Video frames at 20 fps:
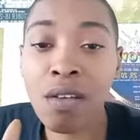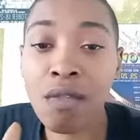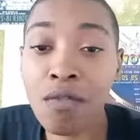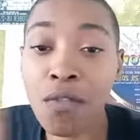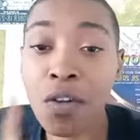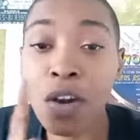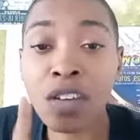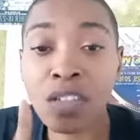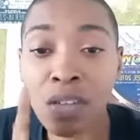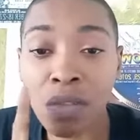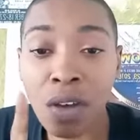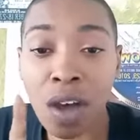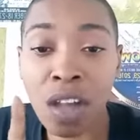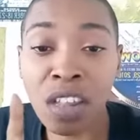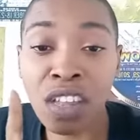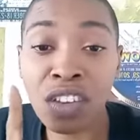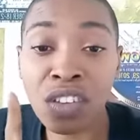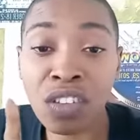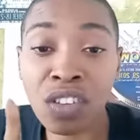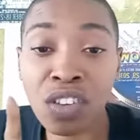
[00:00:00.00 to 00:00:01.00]
First of all,
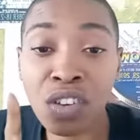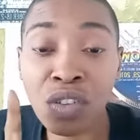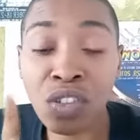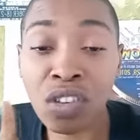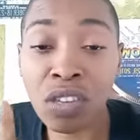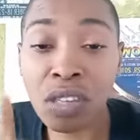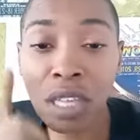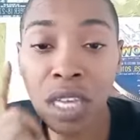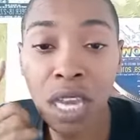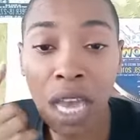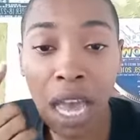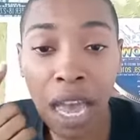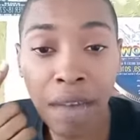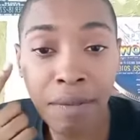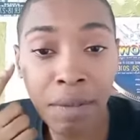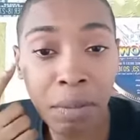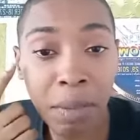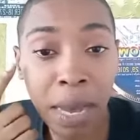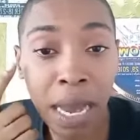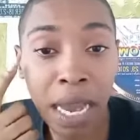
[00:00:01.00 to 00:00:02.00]
you should you
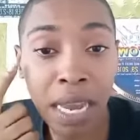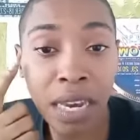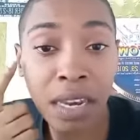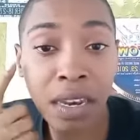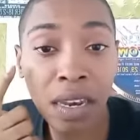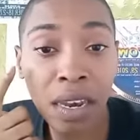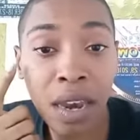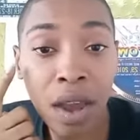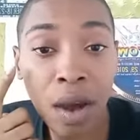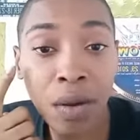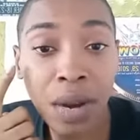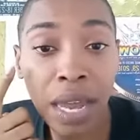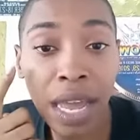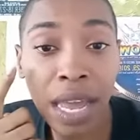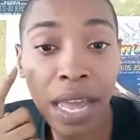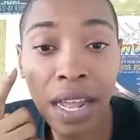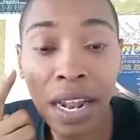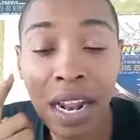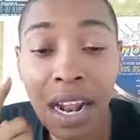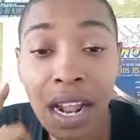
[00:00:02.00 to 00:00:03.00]
have in mind to know
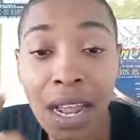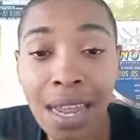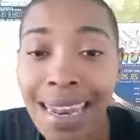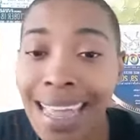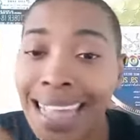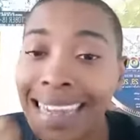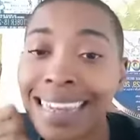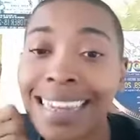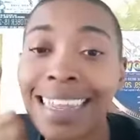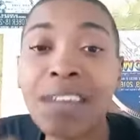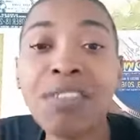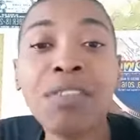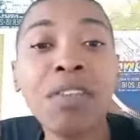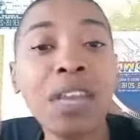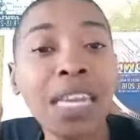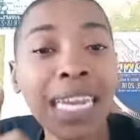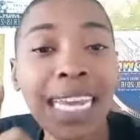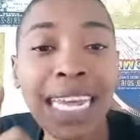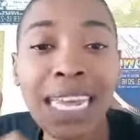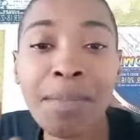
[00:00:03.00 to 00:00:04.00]
that that
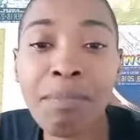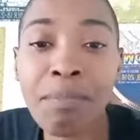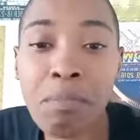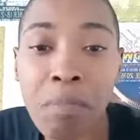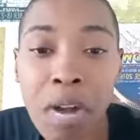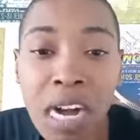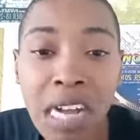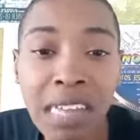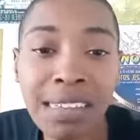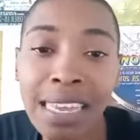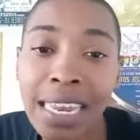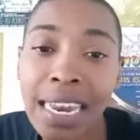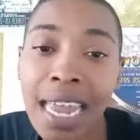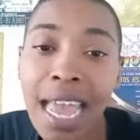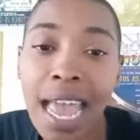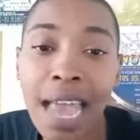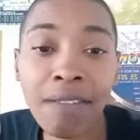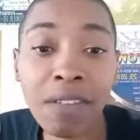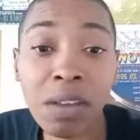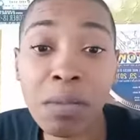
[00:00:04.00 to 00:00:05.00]
definitely must and
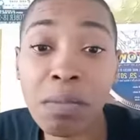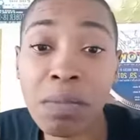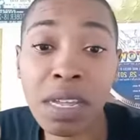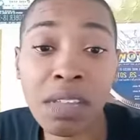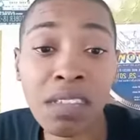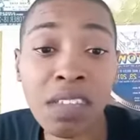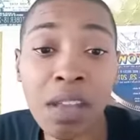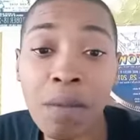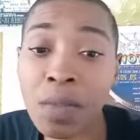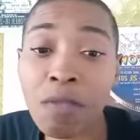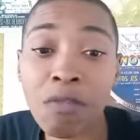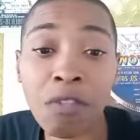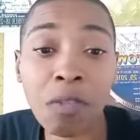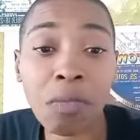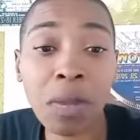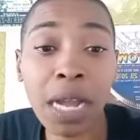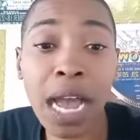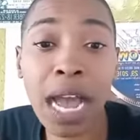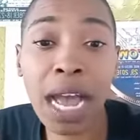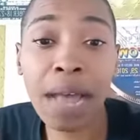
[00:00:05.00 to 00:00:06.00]
have to be something
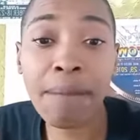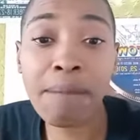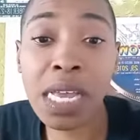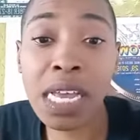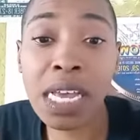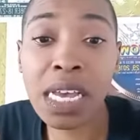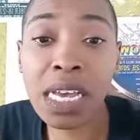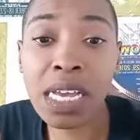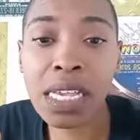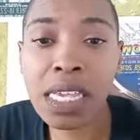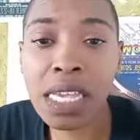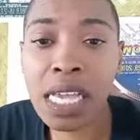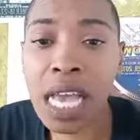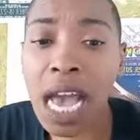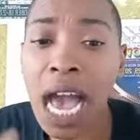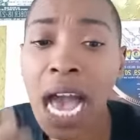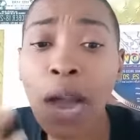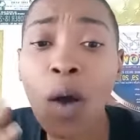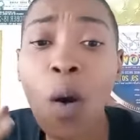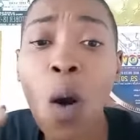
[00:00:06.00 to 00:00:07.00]
from God because
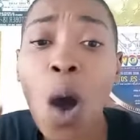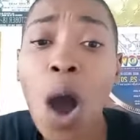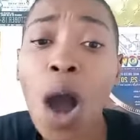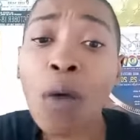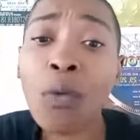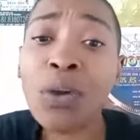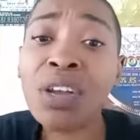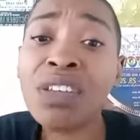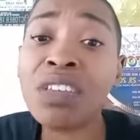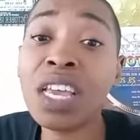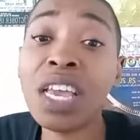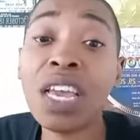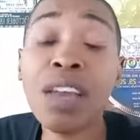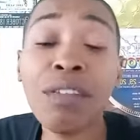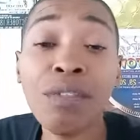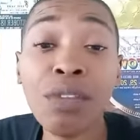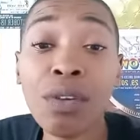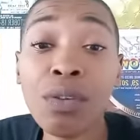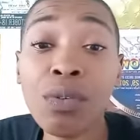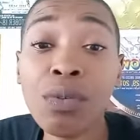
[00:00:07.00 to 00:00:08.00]
God gonna always
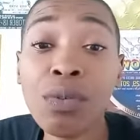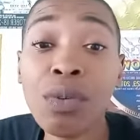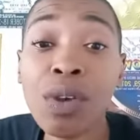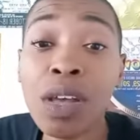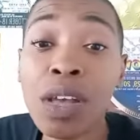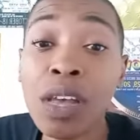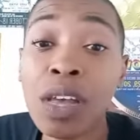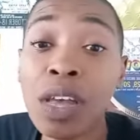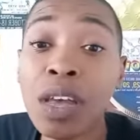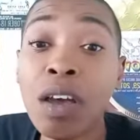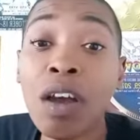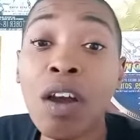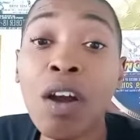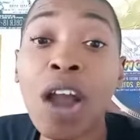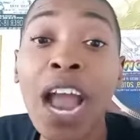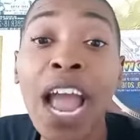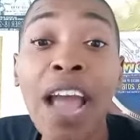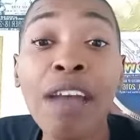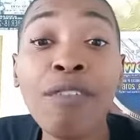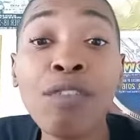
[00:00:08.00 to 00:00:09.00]
give you or
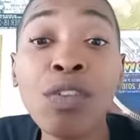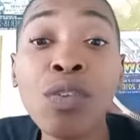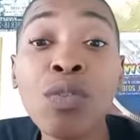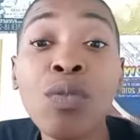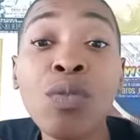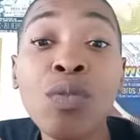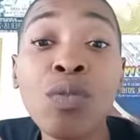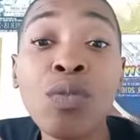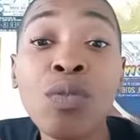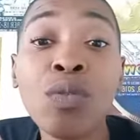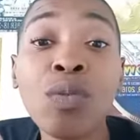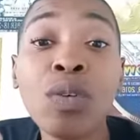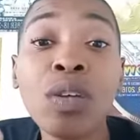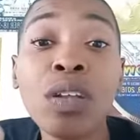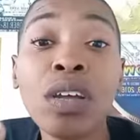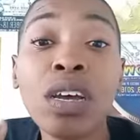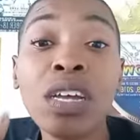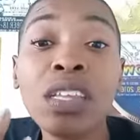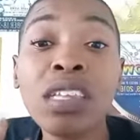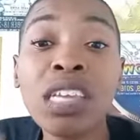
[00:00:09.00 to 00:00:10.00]
have you
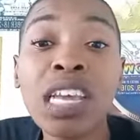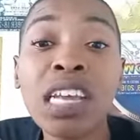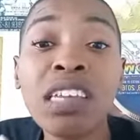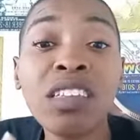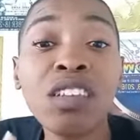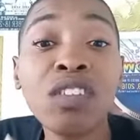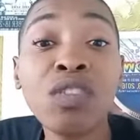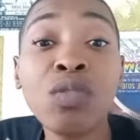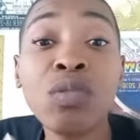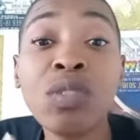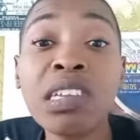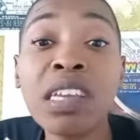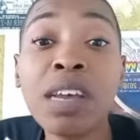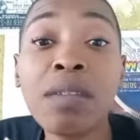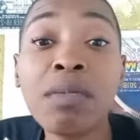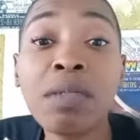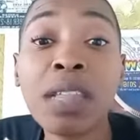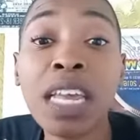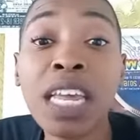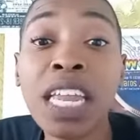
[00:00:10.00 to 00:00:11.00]
attest to doing
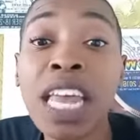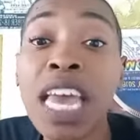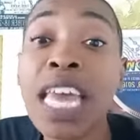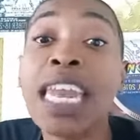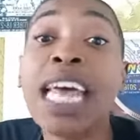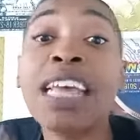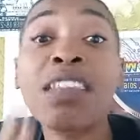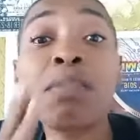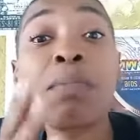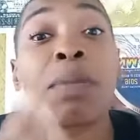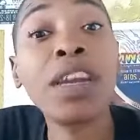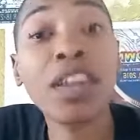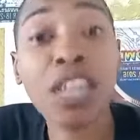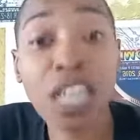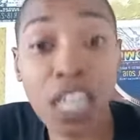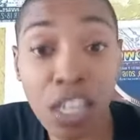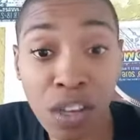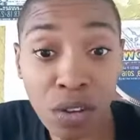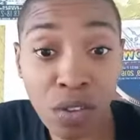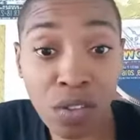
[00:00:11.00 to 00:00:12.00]
something that's bigger
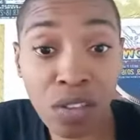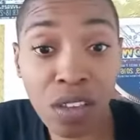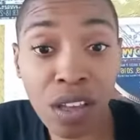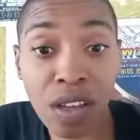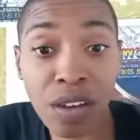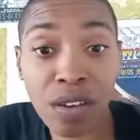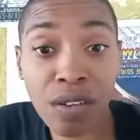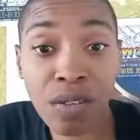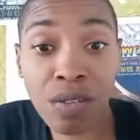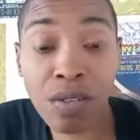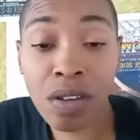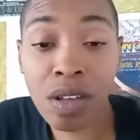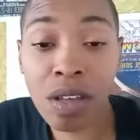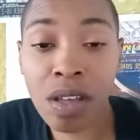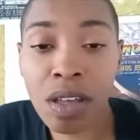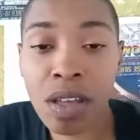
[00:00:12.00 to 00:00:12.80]
than yourself.